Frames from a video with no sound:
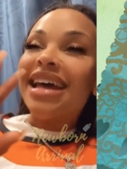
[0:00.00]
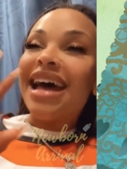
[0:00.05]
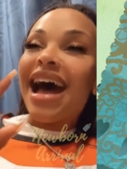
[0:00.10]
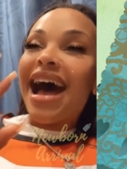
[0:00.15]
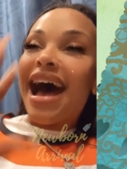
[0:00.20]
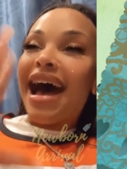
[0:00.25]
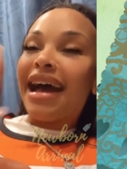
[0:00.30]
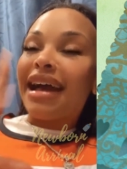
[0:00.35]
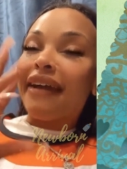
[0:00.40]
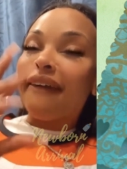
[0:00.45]

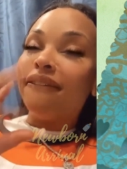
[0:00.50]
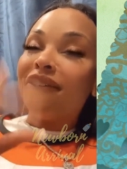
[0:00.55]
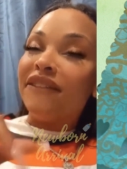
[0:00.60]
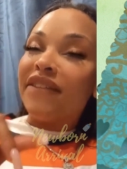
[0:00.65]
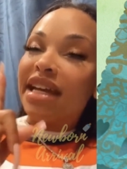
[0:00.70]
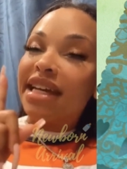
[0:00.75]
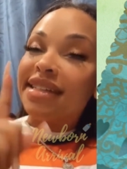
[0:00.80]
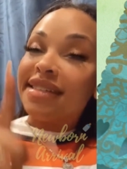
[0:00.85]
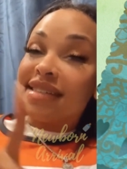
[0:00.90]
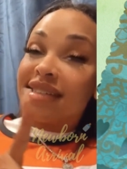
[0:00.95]
I
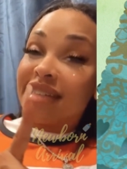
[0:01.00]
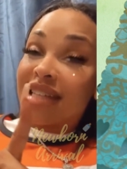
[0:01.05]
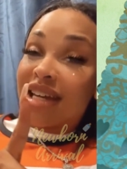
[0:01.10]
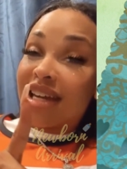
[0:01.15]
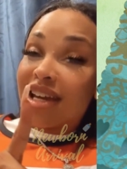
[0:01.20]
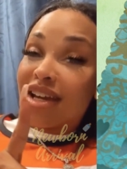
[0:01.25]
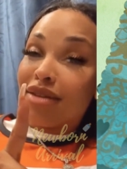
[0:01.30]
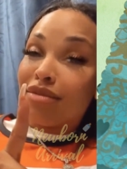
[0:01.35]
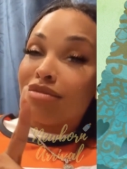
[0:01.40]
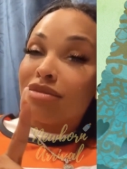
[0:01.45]
convinced
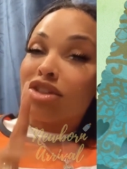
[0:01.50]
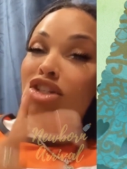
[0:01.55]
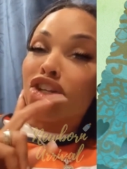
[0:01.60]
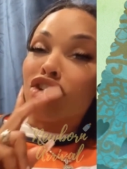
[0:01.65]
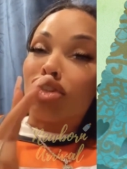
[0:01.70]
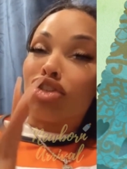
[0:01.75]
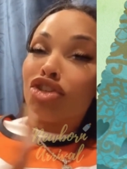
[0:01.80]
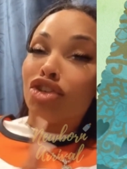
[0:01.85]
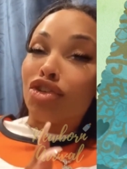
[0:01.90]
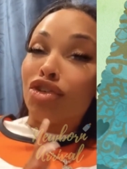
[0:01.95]
them
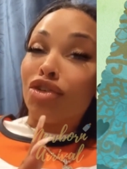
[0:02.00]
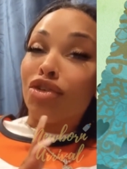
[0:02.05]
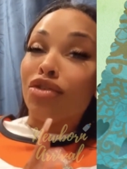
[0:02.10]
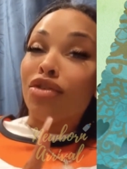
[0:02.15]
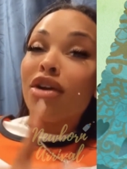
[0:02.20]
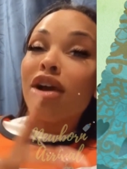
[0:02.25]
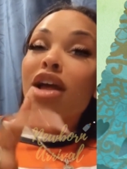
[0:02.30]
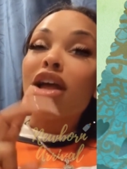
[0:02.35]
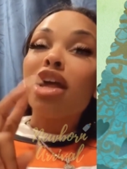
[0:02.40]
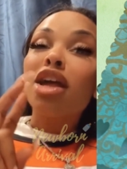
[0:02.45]
to do
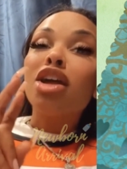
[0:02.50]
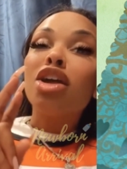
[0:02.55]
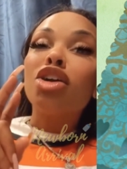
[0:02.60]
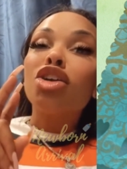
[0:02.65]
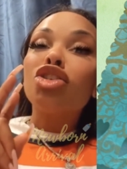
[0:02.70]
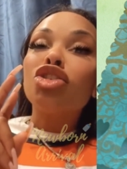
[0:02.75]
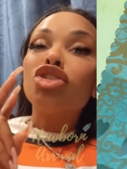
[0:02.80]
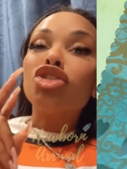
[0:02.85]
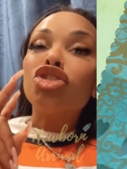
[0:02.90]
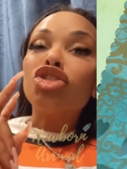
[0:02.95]

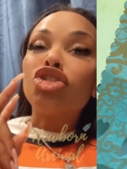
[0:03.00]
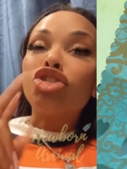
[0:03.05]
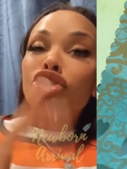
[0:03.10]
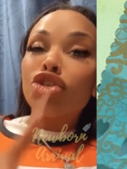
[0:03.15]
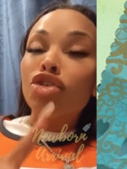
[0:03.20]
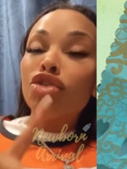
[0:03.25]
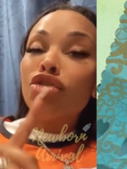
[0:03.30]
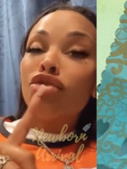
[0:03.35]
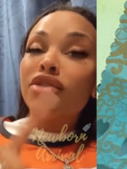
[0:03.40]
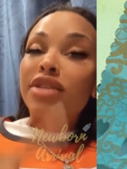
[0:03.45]

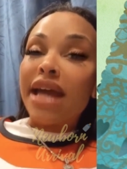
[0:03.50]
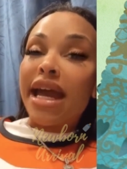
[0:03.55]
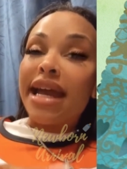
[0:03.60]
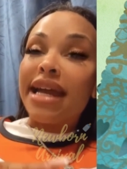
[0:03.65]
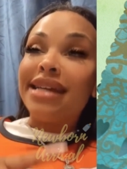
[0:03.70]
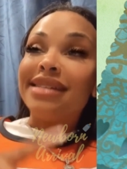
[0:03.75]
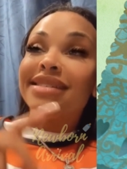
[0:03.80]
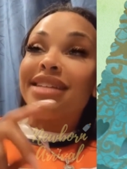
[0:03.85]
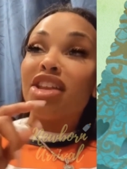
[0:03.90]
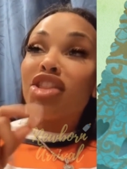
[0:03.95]
two days
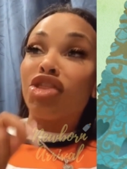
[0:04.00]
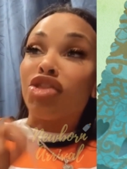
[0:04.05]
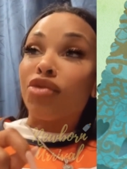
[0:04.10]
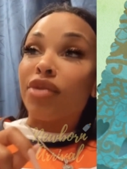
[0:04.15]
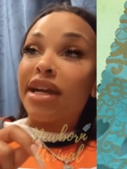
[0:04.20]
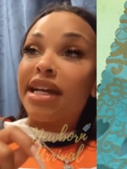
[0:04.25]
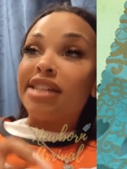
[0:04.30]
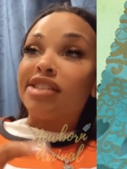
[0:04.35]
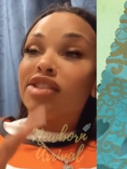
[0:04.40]
and three.